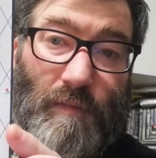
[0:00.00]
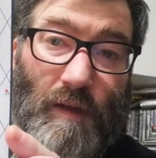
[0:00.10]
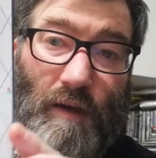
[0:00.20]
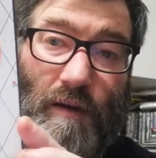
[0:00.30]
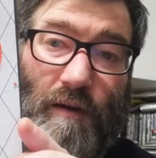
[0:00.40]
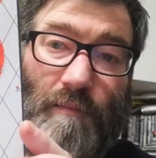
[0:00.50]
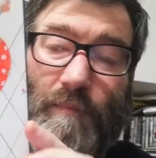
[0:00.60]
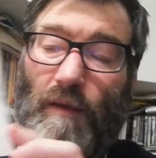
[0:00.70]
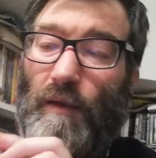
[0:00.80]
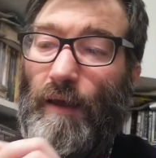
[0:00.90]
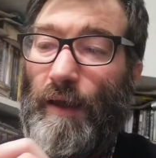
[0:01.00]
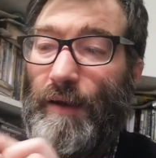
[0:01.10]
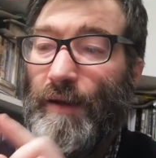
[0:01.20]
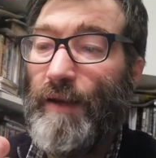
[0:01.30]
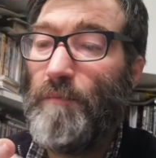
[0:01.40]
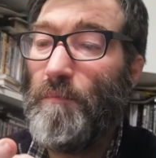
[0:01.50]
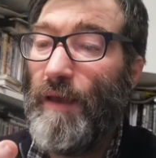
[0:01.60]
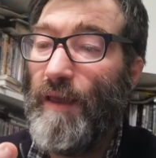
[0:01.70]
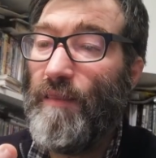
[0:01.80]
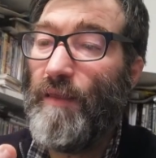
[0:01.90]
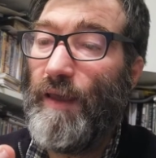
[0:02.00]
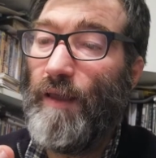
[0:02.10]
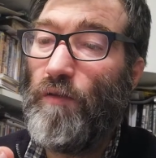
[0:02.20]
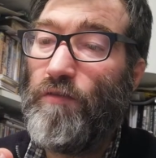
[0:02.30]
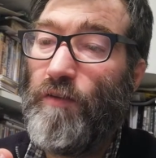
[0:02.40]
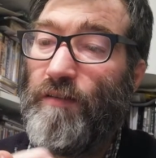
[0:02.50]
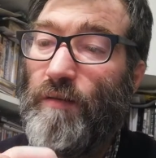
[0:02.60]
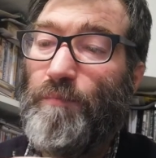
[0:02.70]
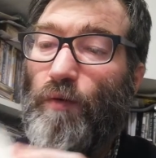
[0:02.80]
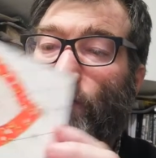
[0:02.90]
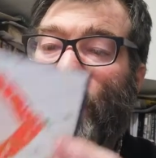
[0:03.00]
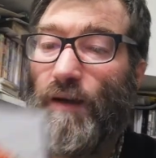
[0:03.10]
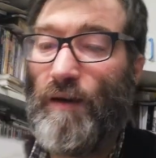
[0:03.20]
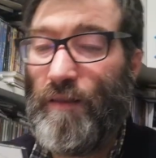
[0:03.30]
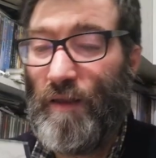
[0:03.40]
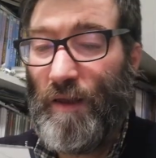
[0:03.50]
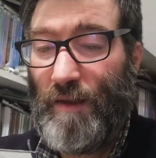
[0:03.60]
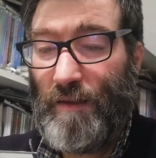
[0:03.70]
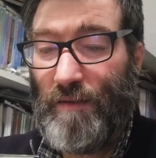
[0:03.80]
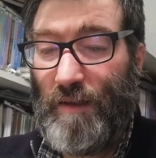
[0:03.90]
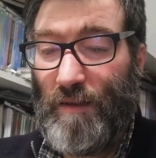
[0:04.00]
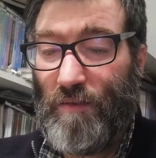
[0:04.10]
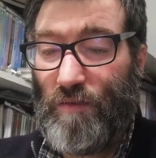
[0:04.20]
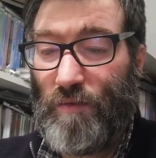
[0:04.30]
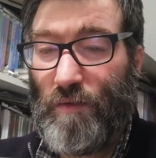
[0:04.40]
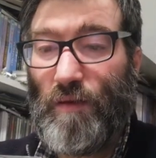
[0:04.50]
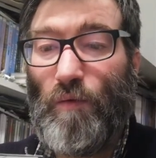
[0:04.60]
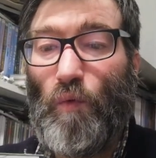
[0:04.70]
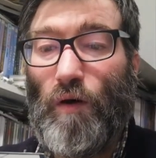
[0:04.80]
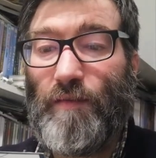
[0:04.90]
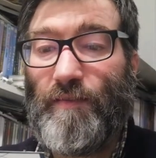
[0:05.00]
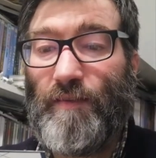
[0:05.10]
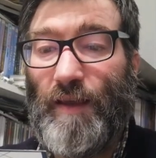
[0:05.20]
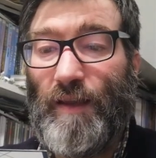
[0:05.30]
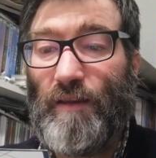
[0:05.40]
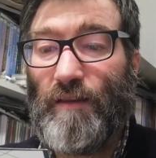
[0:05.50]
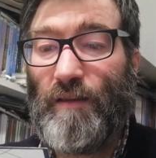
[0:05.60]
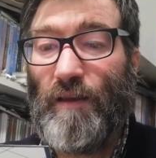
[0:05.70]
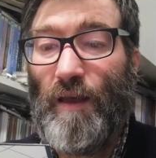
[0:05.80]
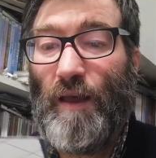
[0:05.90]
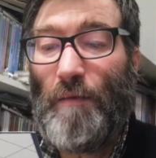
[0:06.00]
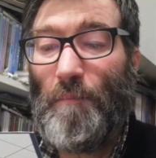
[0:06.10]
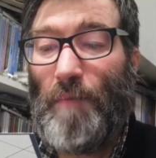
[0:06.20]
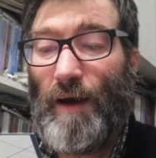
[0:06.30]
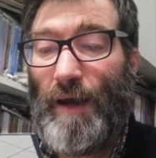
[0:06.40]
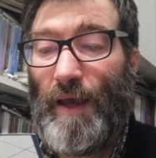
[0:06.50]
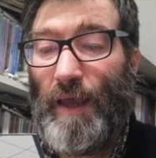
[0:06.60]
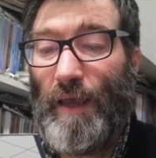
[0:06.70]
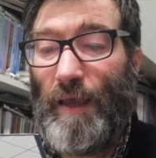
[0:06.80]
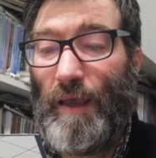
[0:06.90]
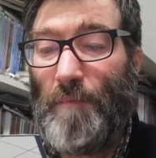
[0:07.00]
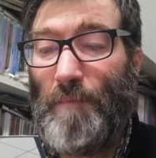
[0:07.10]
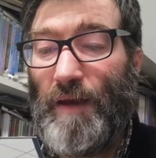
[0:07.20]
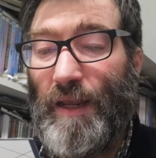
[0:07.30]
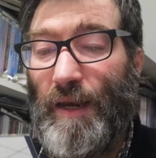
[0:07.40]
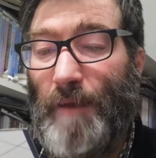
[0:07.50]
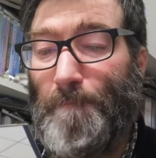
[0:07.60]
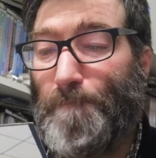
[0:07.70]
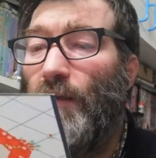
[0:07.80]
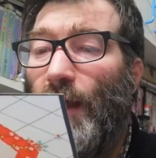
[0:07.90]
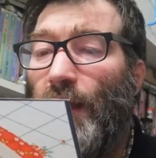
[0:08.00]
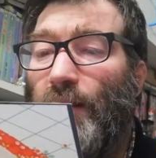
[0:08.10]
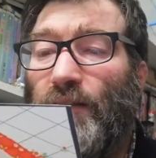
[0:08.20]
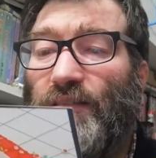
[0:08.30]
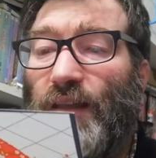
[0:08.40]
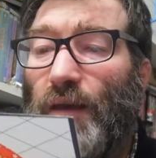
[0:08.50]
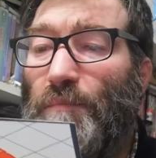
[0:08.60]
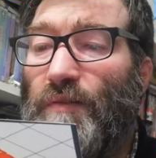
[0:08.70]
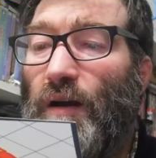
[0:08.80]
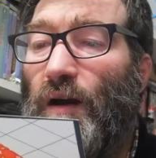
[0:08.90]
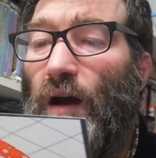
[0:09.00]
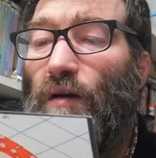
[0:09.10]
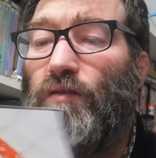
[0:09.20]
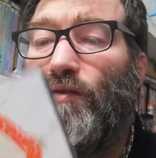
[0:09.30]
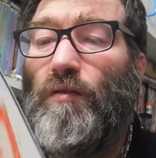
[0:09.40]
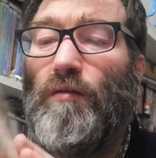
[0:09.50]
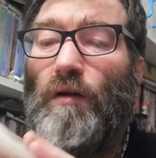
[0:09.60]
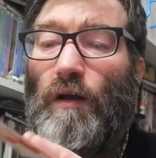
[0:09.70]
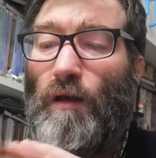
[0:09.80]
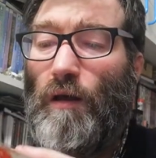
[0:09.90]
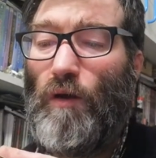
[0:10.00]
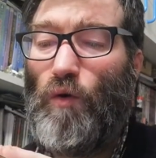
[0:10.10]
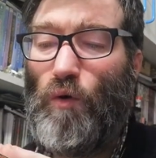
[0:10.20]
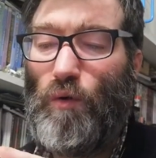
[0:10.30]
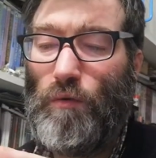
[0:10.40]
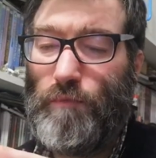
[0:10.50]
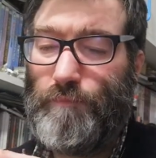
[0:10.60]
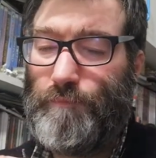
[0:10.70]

here, an handmade illustration postcard. This was sent by Marina, and the stamps are also cool.